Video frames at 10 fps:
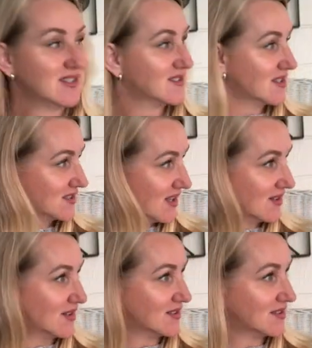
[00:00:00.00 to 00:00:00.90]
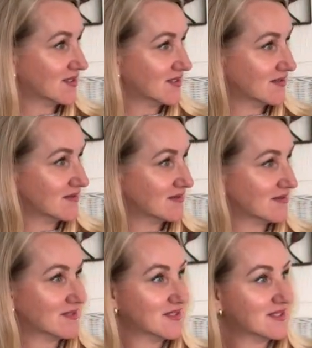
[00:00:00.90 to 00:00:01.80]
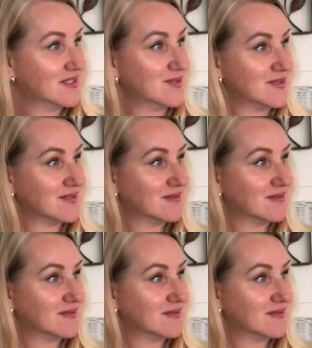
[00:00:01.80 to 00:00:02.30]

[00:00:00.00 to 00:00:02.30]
it's not that hot. Yes, it is.